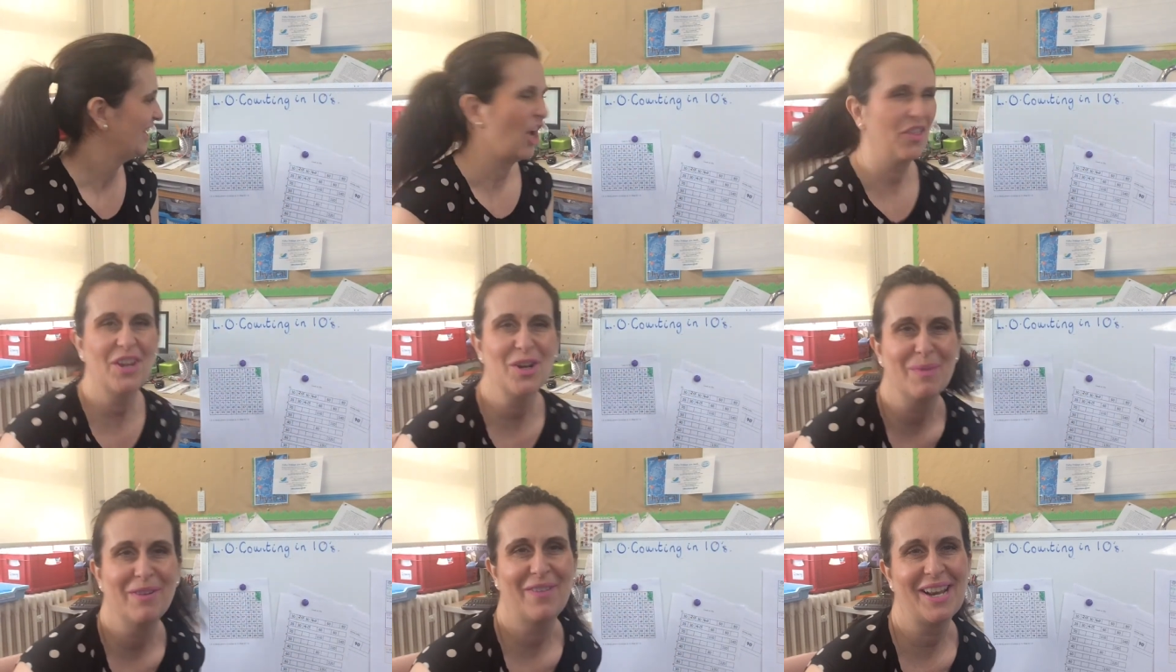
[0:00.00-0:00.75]
I think you'll
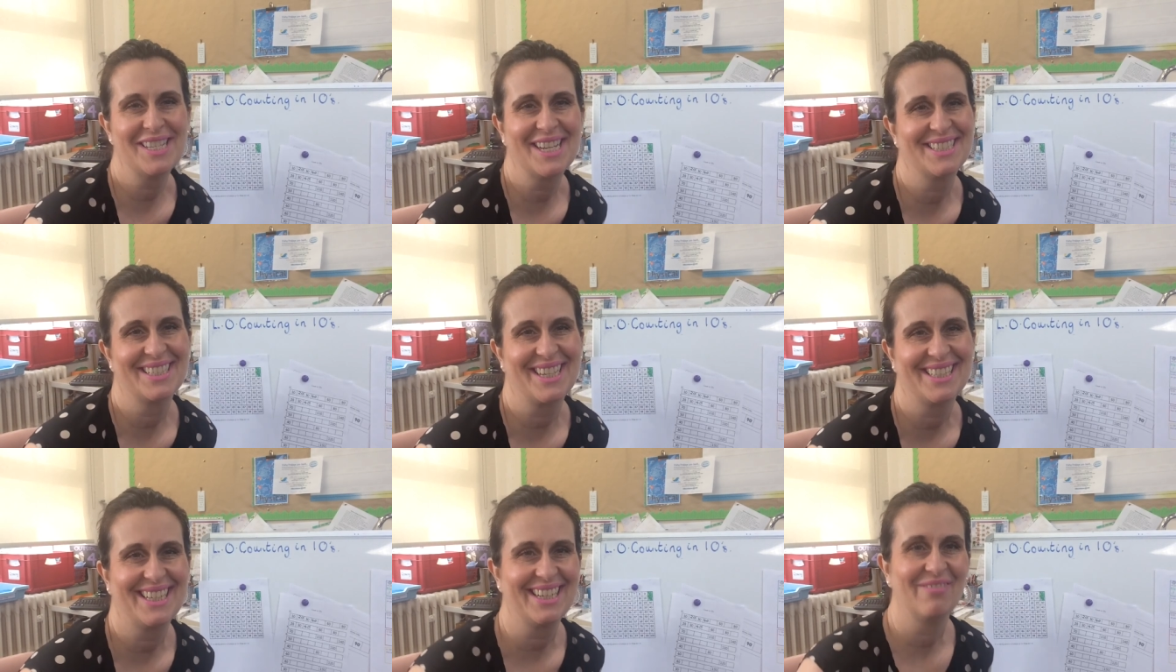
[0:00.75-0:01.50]
be
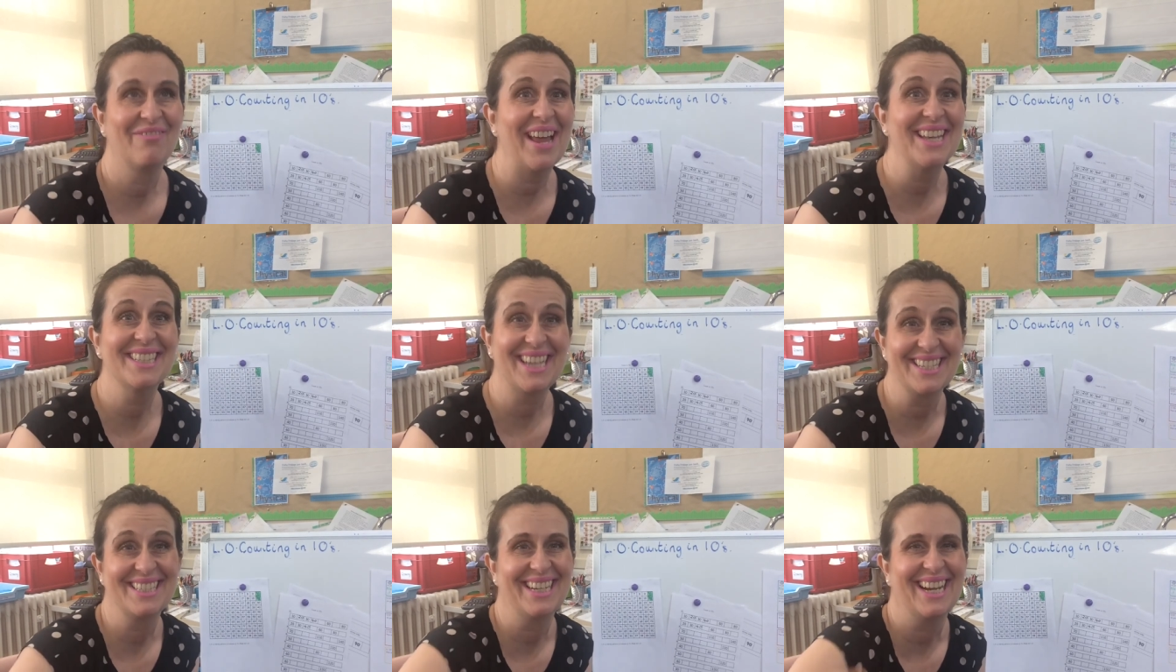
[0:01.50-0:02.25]

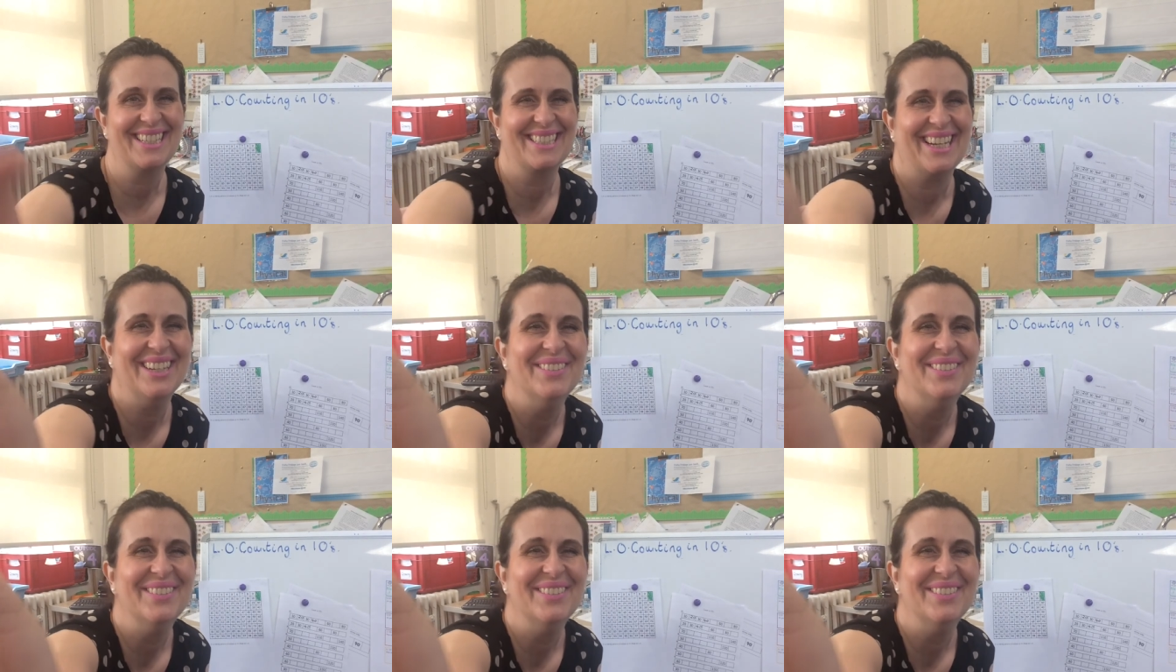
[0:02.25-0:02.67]
fantastic at it.